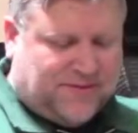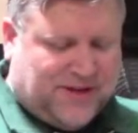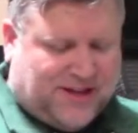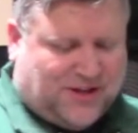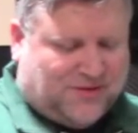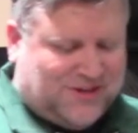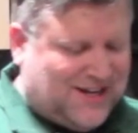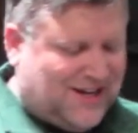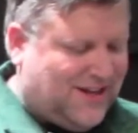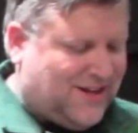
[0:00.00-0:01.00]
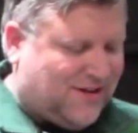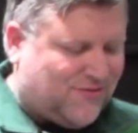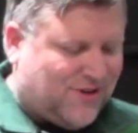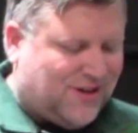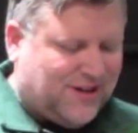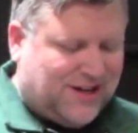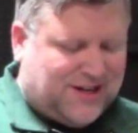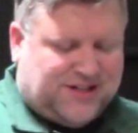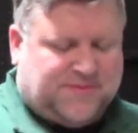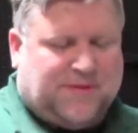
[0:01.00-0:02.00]
that you did anything wrong. It could
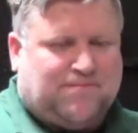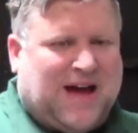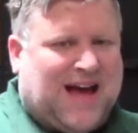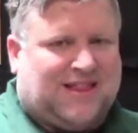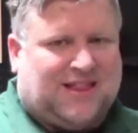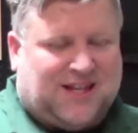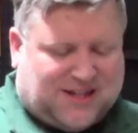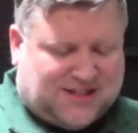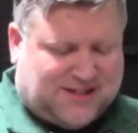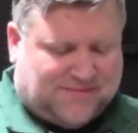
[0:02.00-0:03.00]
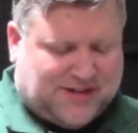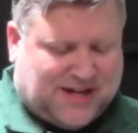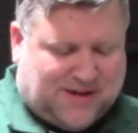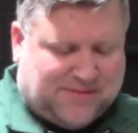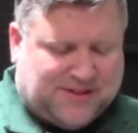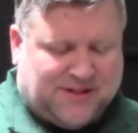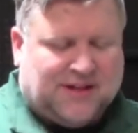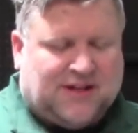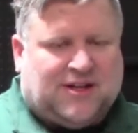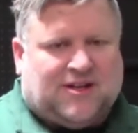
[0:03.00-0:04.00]
just be bad luck sometimes.
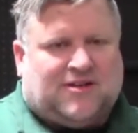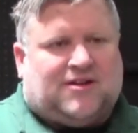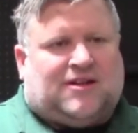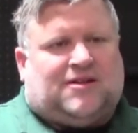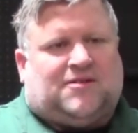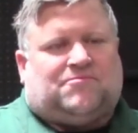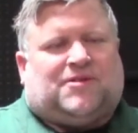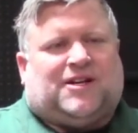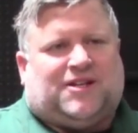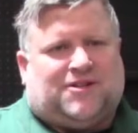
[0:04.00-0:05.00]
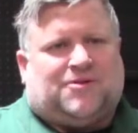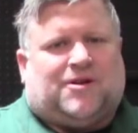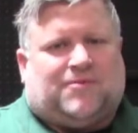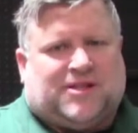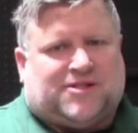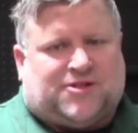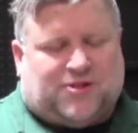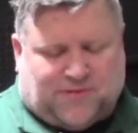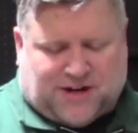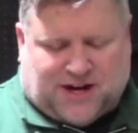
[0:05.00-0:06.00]
But you do want to be
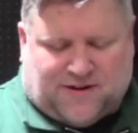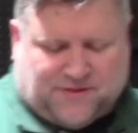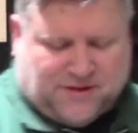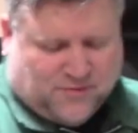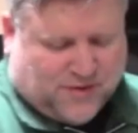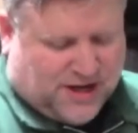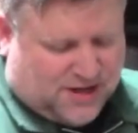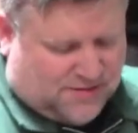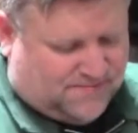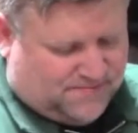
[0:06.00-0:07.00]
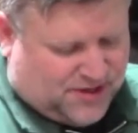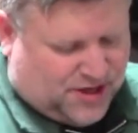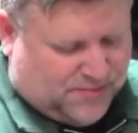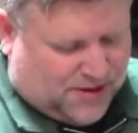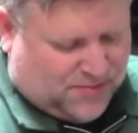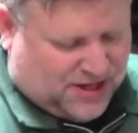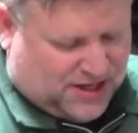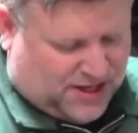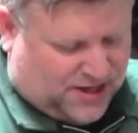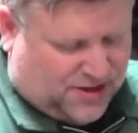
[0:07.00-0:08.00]
super careful and wear your
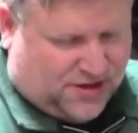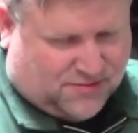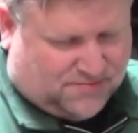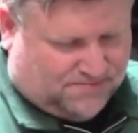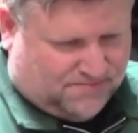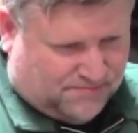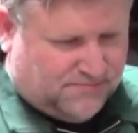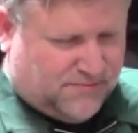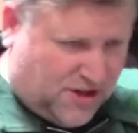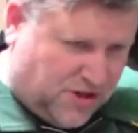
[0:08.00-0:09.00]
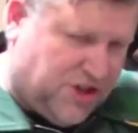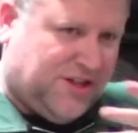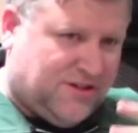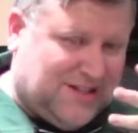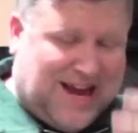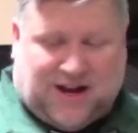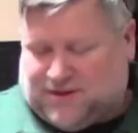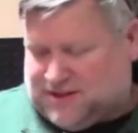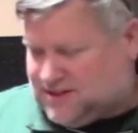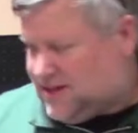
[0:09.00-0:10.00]
PPE and your shield down
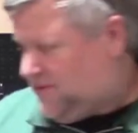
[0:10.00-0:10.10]
and stuff